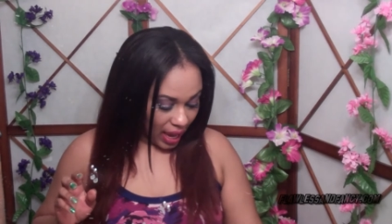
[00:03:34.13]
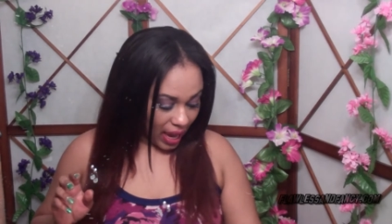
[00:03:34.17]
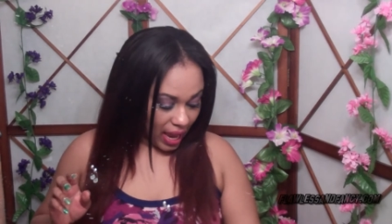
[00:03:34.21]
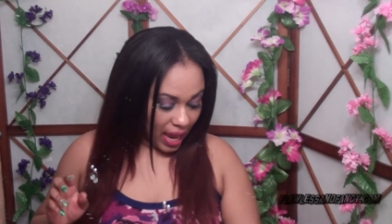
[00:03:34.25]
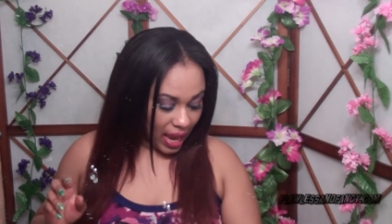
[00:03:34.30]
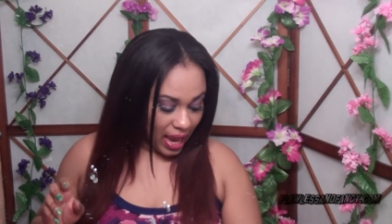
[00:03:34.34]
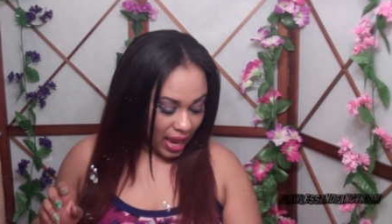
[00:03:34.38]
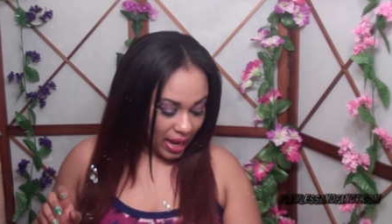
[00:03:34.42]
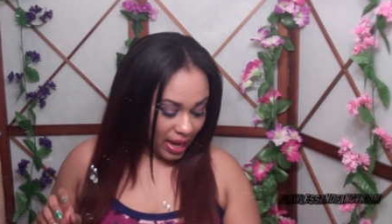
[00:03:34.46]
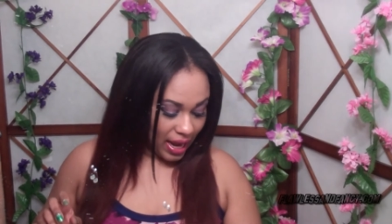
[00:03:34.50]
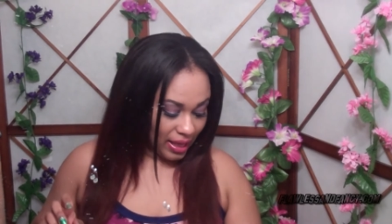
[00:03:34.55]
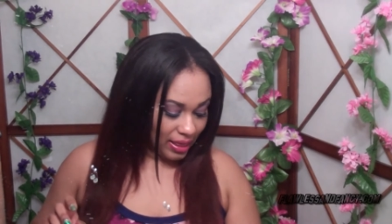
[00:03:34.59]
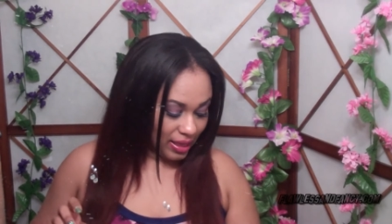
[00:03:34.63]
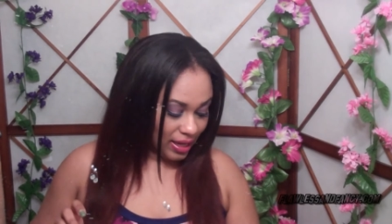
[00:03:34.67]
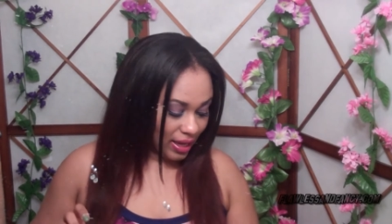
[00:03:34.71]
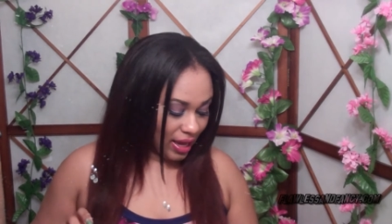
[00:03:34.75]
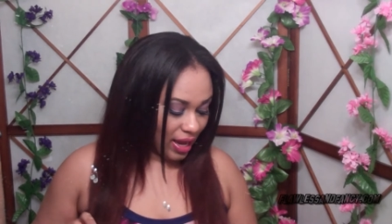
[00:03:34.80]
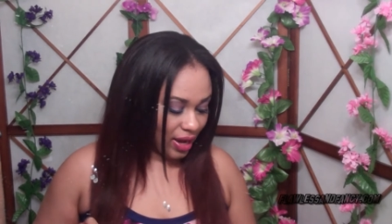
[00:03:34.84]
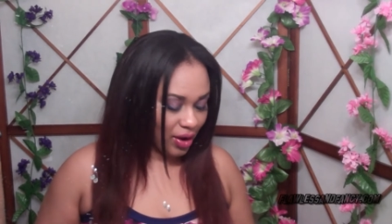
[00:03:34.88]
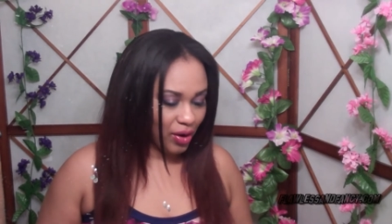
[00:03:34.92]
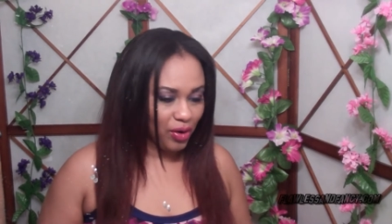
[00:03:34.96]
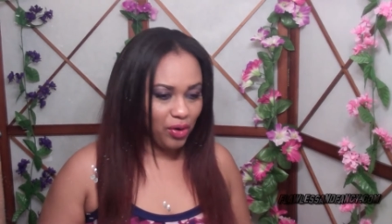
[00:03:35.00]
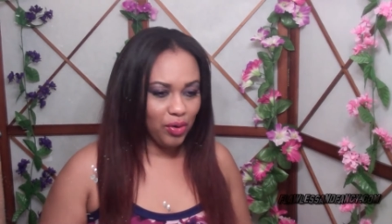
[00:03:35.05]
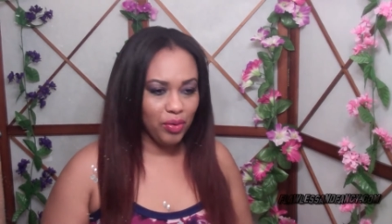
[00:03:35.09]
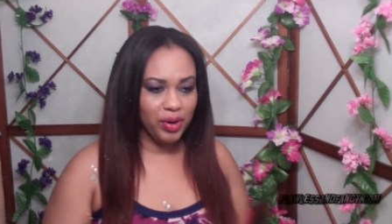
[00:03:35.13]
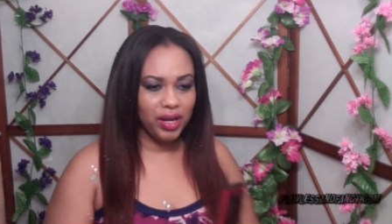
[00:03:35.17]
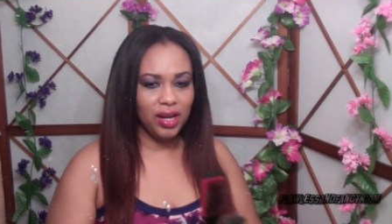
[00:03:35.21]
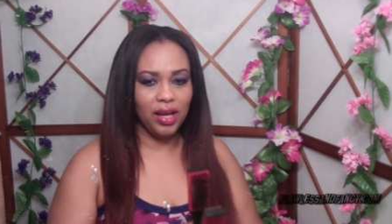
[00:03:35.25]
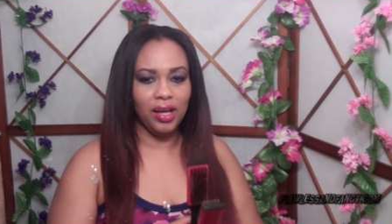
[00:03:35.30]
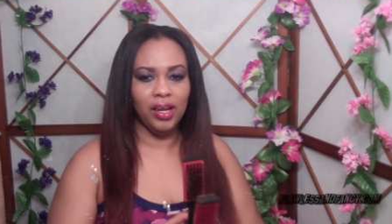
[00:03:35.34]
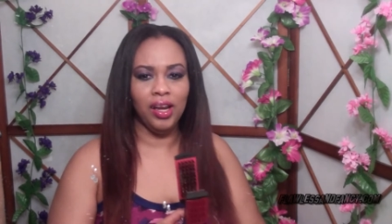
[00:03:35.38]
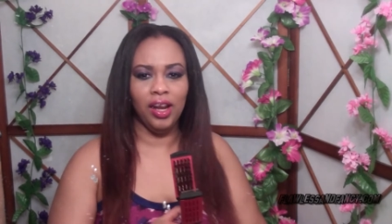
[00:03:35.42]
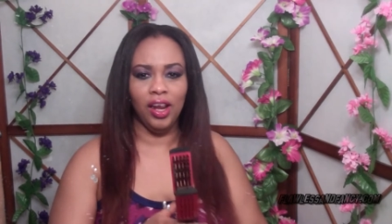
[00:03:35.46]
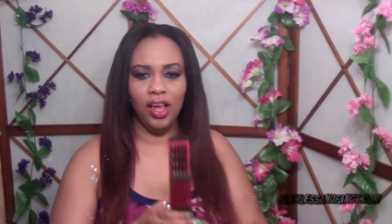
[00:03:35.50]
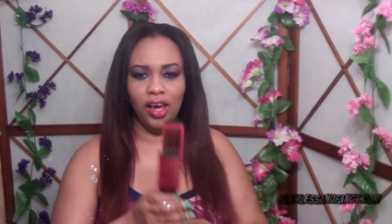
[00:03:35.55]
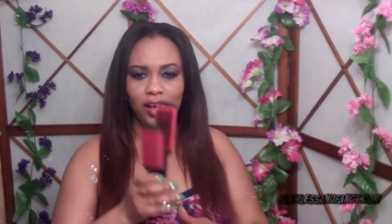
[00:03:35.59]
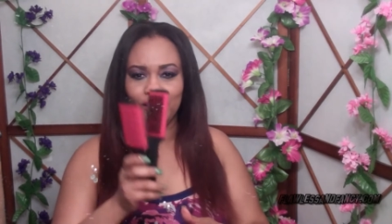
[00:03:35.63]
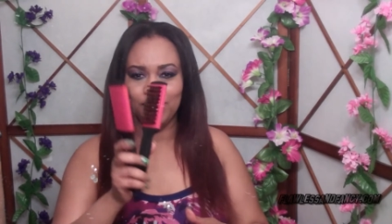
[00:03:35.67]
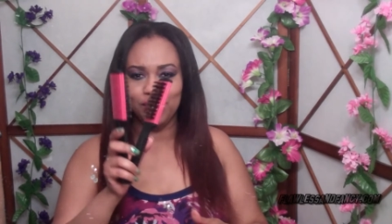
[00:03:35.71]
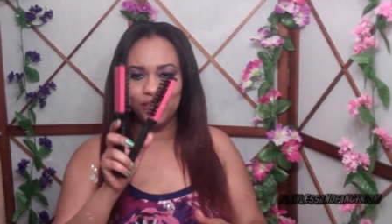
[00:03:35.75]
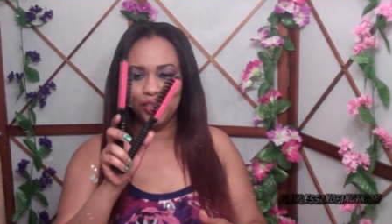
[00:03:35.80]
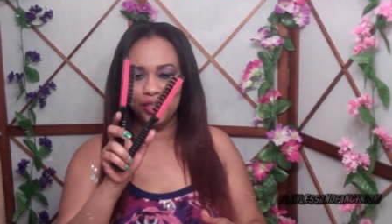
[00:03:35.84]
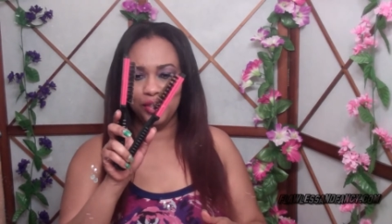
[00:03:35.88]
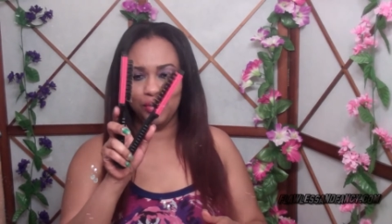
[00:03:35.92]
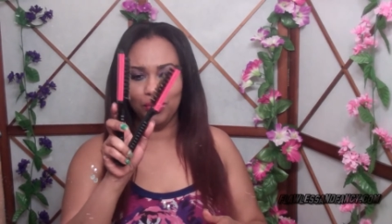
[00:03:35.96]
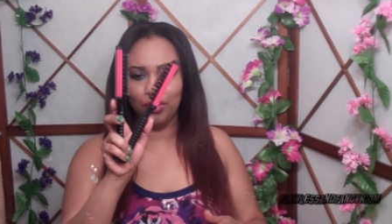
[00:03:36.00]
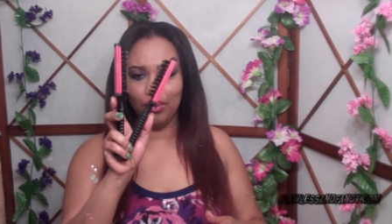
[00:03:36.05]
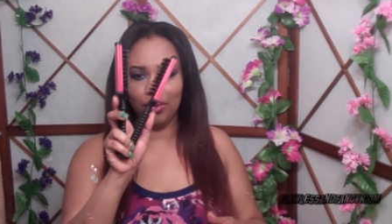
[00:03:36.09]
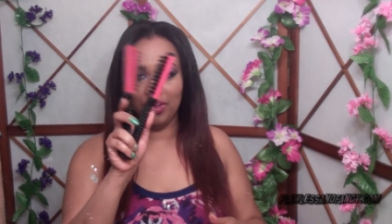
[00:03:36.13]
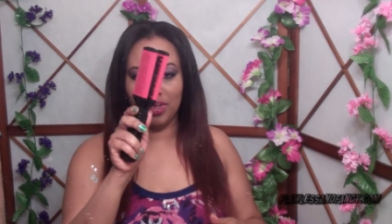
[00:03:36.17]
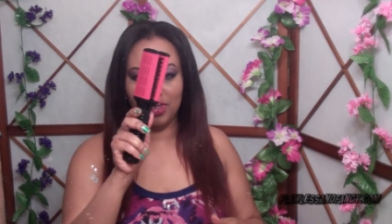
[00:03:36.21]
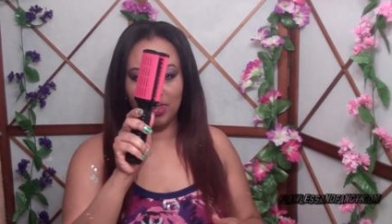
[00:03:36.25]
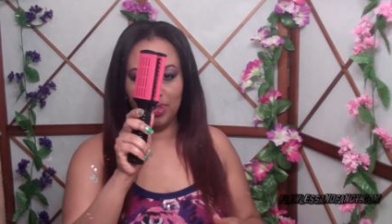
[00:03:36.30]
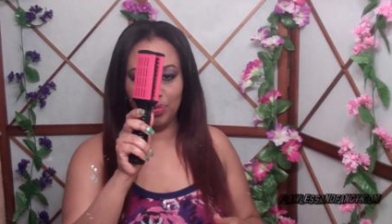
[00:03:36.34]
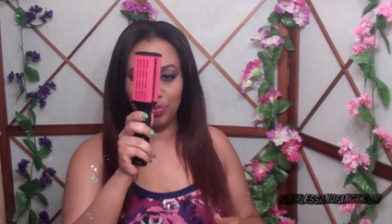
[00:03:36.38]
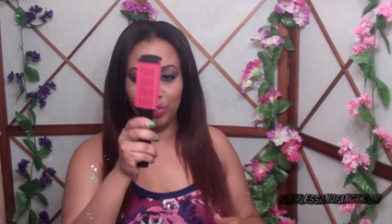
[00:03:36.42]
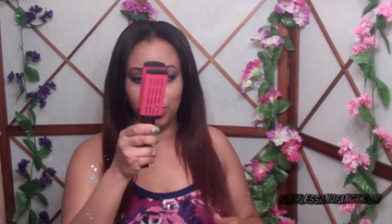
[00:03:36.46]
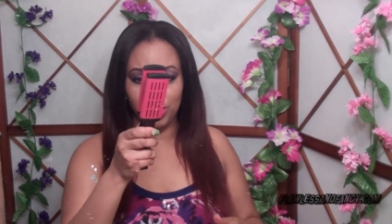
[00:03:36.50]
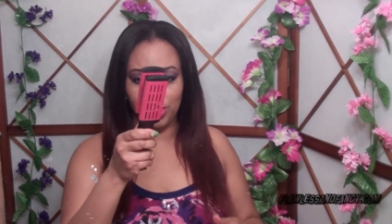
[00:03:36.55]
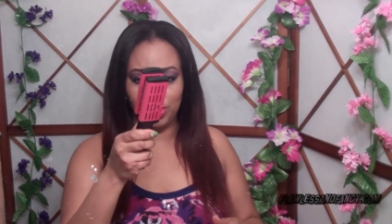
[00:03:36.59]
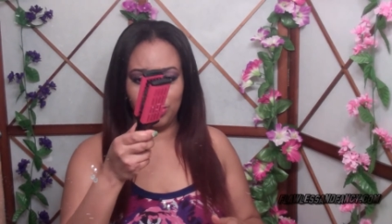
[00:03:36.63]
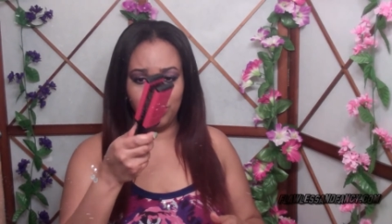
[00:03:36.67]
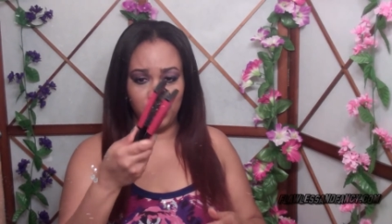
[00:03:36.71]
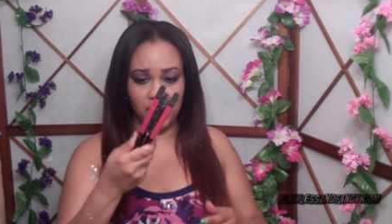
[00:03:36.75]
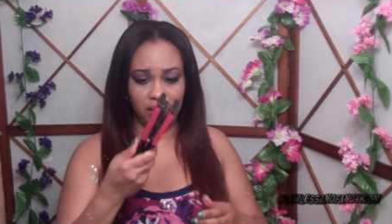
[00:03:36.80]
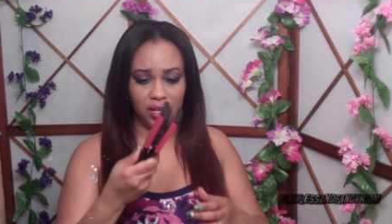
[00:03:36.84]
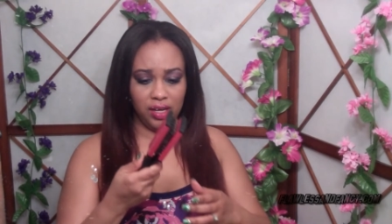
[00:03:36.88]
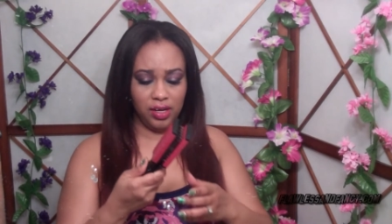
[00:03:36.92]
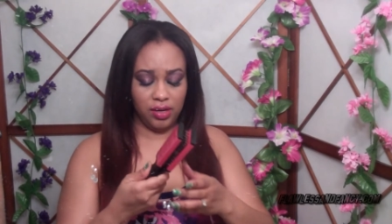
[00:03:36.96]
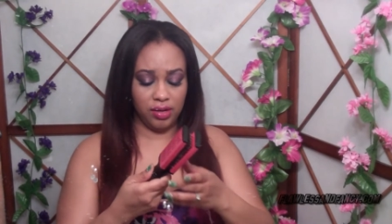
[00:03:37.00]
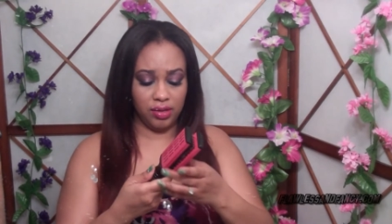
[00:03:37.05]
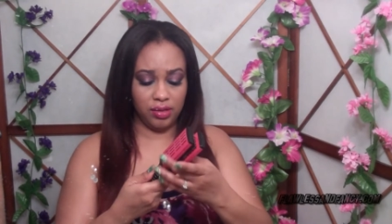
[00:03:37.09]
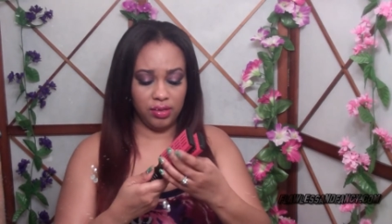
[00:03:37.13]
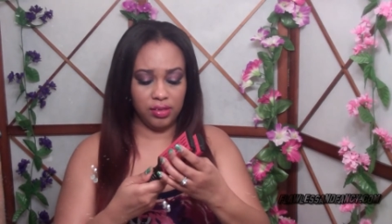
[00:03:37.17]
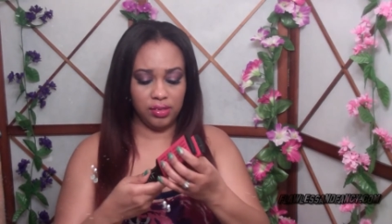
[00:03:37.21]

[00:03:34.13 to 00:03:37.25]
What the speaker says: and I think I owe it a lot to this brush right here.